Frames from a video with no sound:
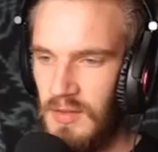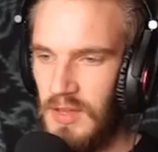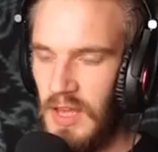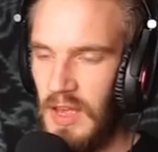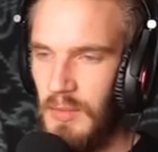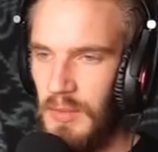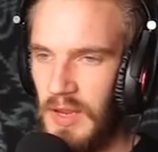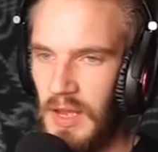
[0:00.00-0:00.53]

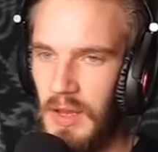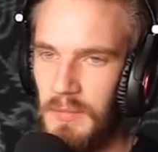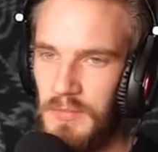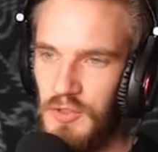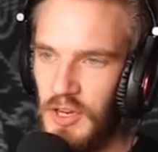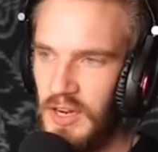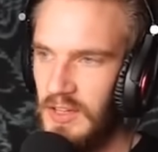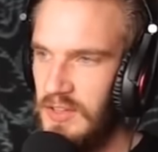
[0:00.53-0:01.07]
Okay, here we go.
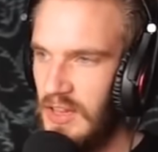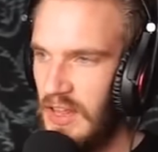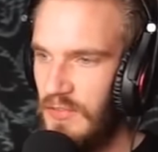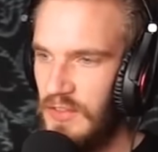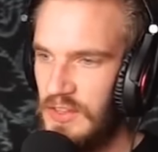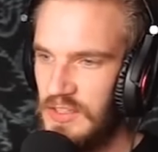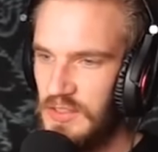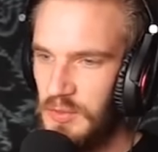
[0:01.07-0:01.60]
Try not to
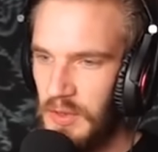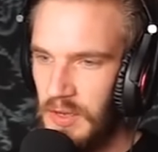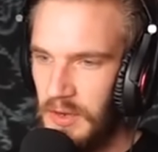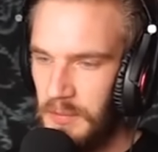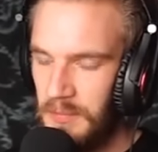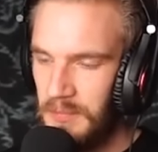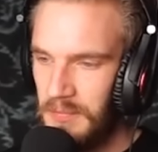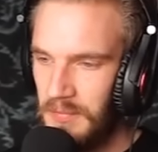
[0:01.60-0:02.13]
laugh at this
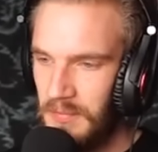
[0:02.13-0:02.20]
one.